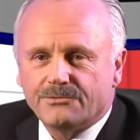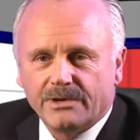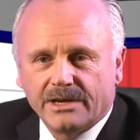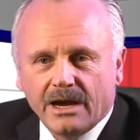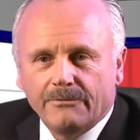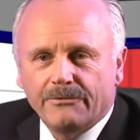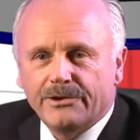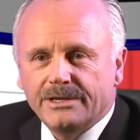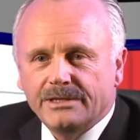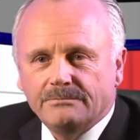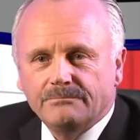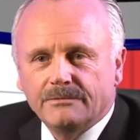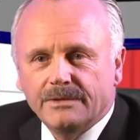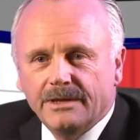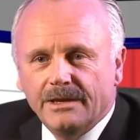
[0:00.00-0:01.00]
recovering.
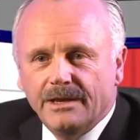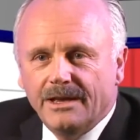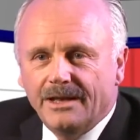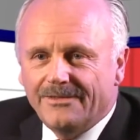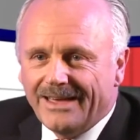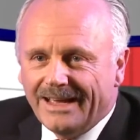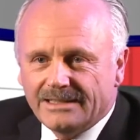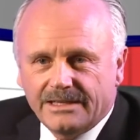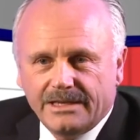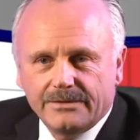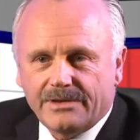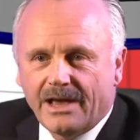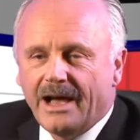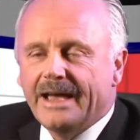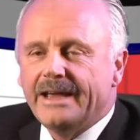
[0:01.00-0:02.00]
That gives
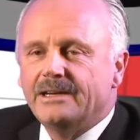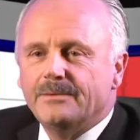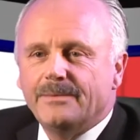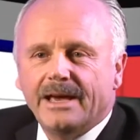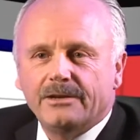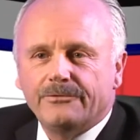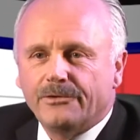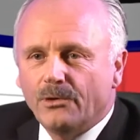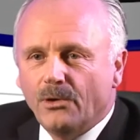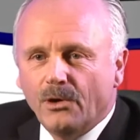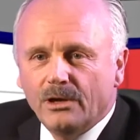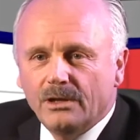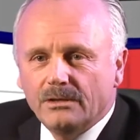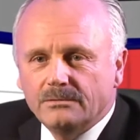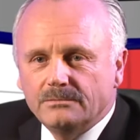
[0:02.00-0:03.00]
higher demand for
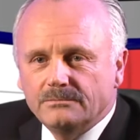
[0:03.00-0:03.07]
oil.